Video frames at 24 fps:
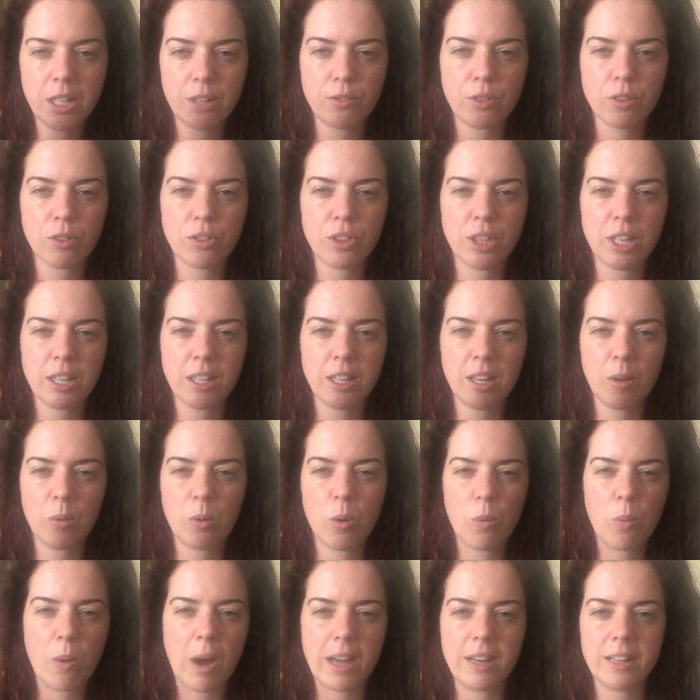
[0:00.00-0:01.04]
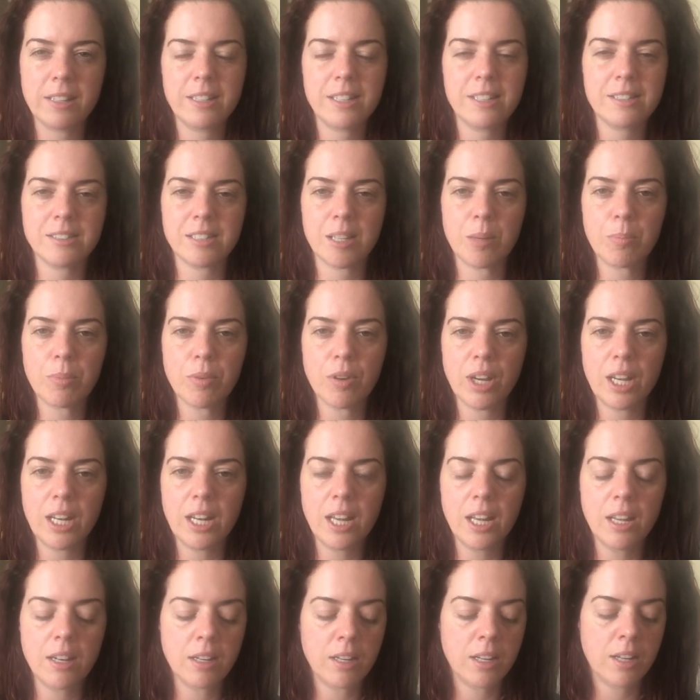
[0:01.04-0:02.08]
If you're thinking, well, why did they separate
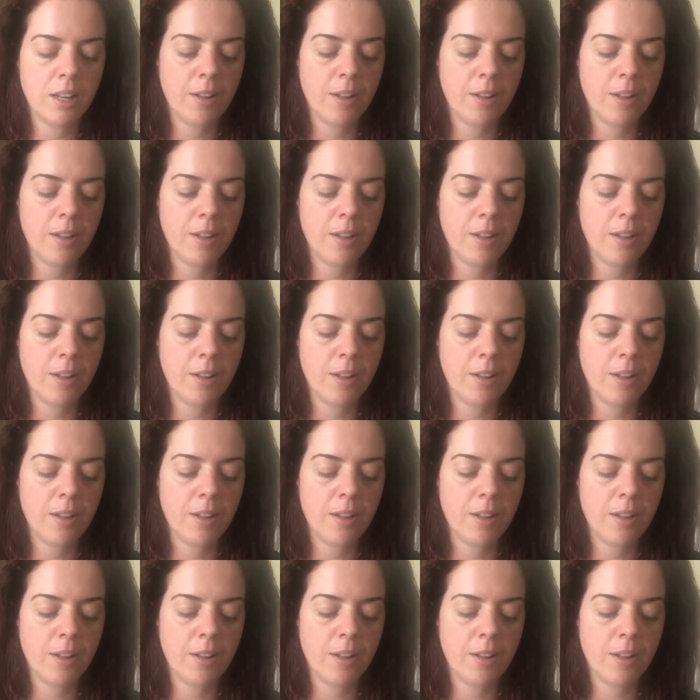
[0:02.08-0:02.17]
it?